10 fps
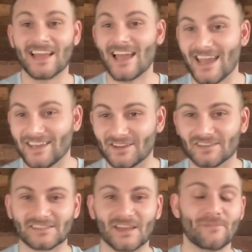
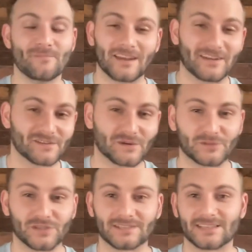headings, meta
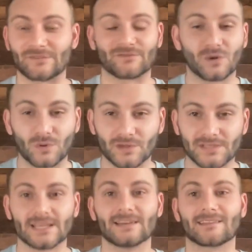descriptions, and of
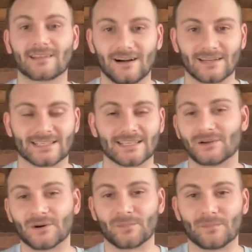course, the content
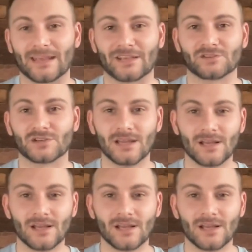on the page.